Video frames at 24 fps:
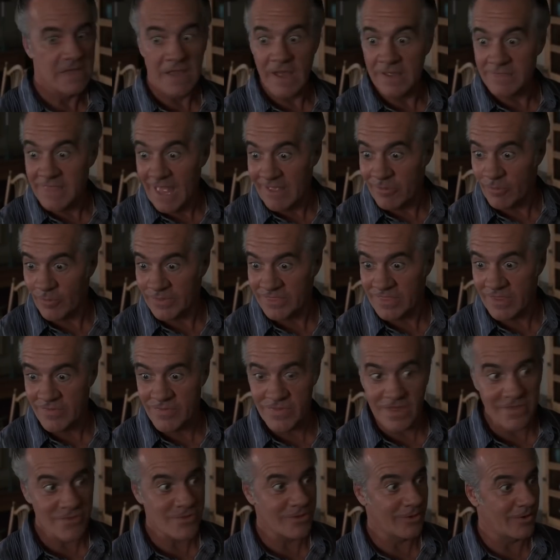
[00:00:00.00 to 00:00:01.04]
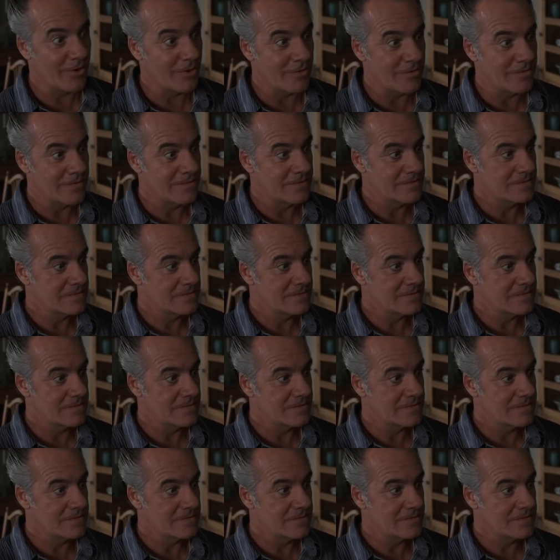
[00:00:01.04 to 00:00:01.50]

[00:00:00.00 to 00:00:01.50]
That's what this is, you know.